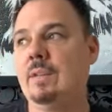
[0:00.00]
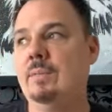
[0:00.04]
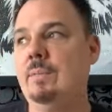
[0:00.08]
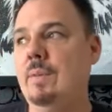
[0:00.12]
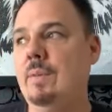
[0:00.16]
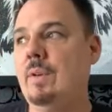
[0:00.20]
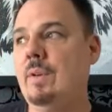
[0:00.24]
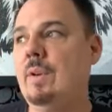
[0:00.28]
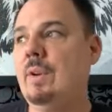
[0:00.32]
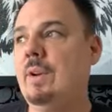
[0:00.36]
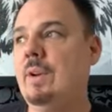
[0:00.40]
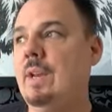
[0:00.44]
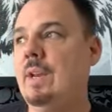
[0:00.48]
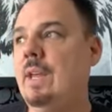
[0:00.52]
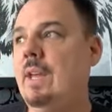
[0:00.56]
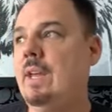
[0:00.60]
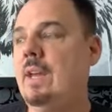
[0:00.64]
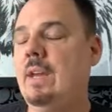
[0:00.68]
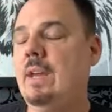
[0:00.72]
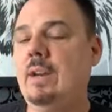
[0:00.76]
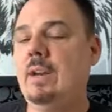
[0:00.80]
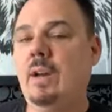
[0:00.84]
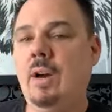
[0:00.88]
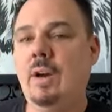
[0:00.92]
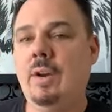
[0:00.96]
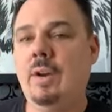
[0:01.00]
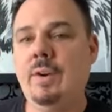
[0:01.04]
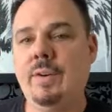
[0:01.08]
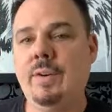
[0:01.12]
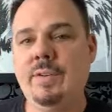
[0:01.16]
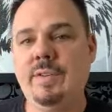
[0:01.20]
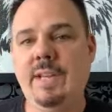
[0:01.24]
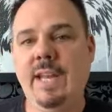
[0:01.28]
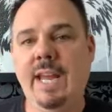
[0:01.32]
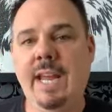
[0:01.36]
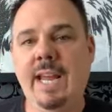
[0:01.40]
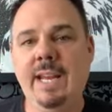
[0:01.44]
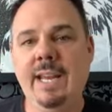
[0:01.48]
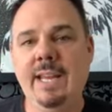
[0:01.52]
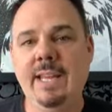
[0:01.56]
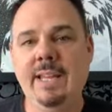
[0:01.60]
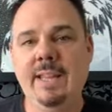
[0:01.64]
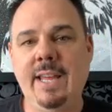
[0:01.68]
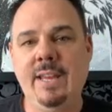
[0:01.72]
community and understanding